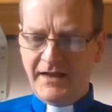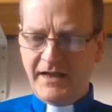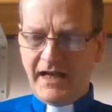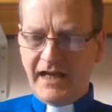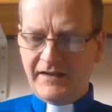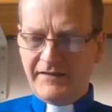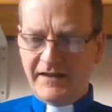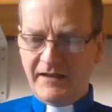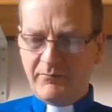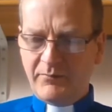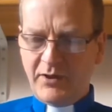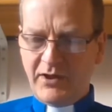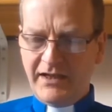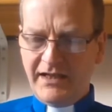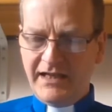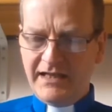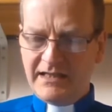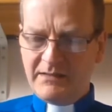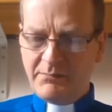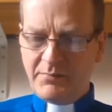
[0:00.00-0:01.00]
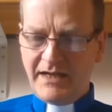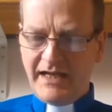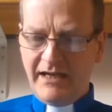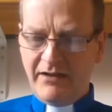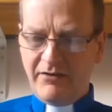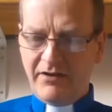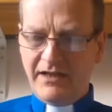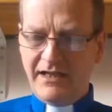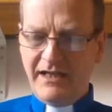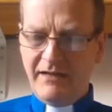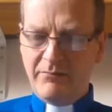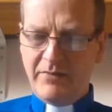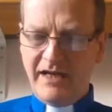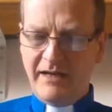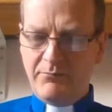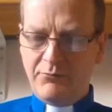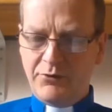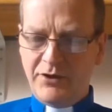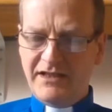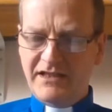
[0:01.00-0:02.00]
and that by his power he may
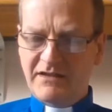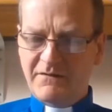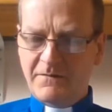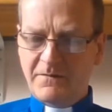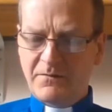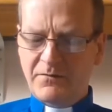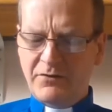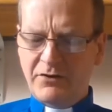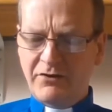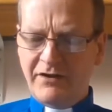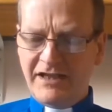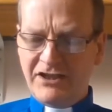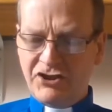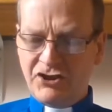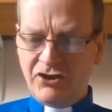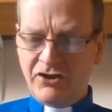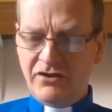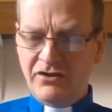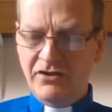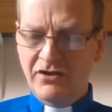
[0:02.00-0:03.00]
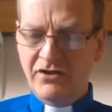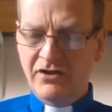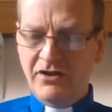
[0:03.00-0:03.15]
bring to fruition